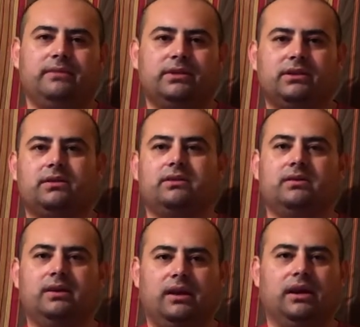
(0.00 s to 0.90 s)
So
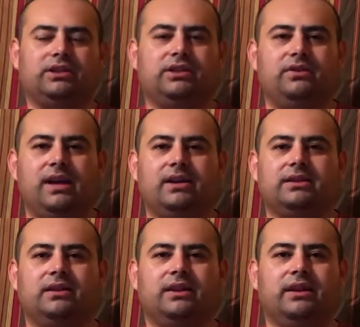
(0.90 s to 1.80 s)
I'll see you
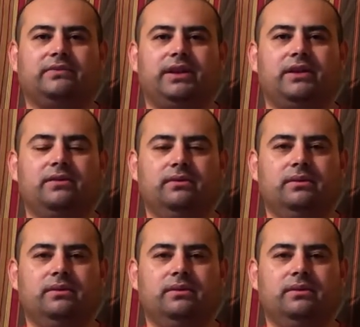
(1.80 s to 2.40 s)
guys on the next video.